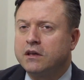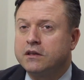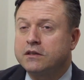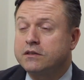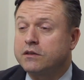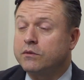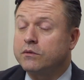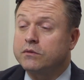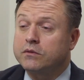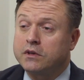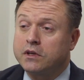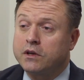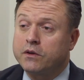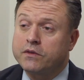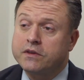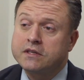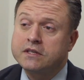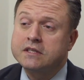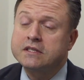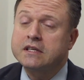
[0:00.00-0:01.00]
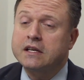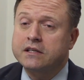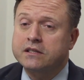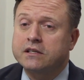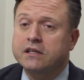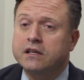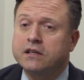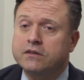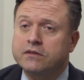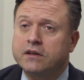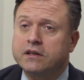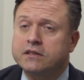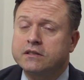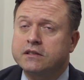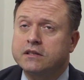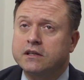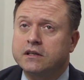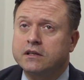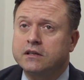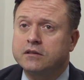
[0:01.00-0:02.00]
So, you know, this is actually
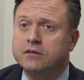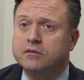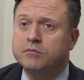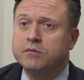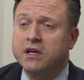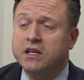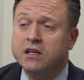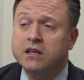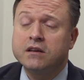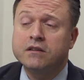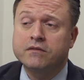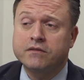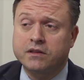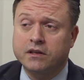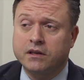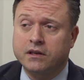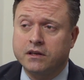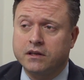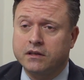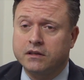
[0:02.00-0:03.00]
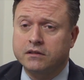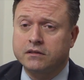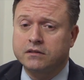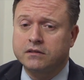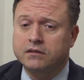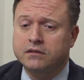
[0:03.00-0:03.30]
interesting. Many of the